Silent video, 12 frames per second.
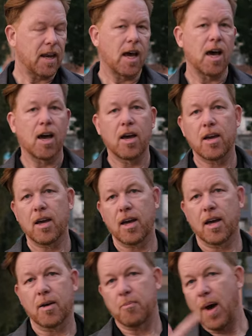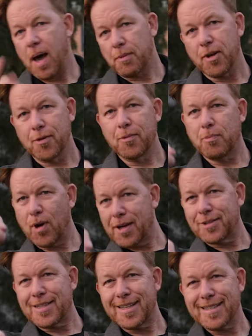Pablo,
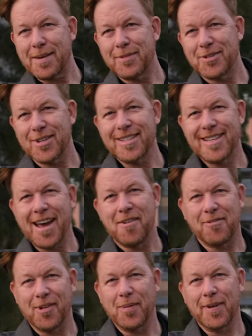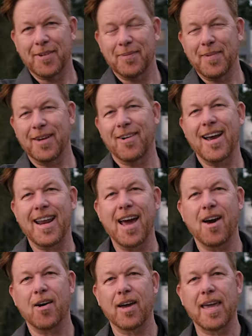Buenos Dias Imagery, is now filming me right now.